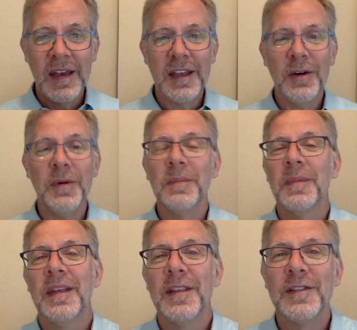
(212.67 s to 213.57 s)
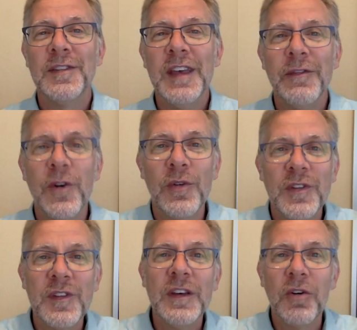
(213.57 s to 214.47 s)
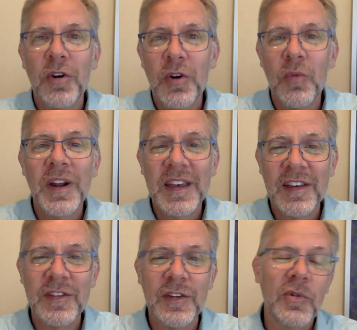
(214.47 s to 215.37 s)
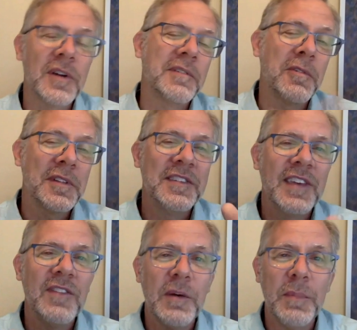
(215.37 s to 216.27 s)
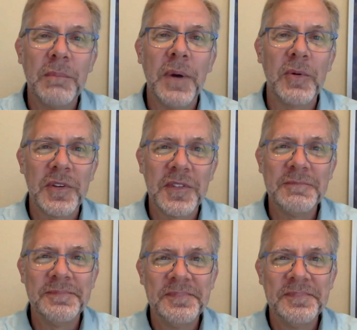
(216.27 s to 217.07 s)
You know what? The CFO and the CEO are going to want to kiss you or at least give you a big bonus.